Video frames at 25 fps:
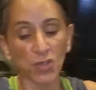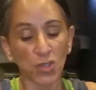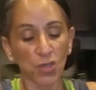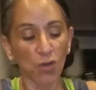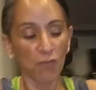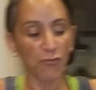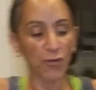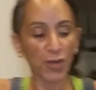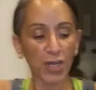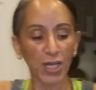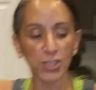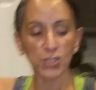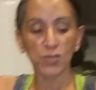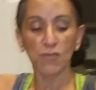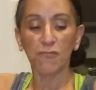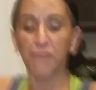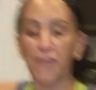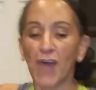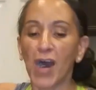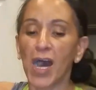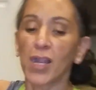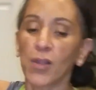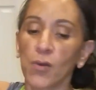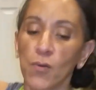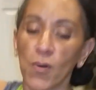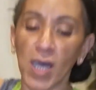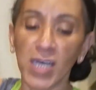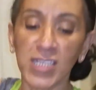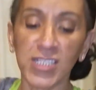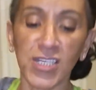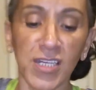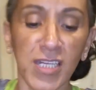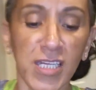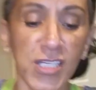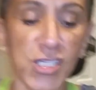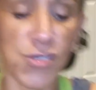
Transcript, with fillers: Don't forget to follow us on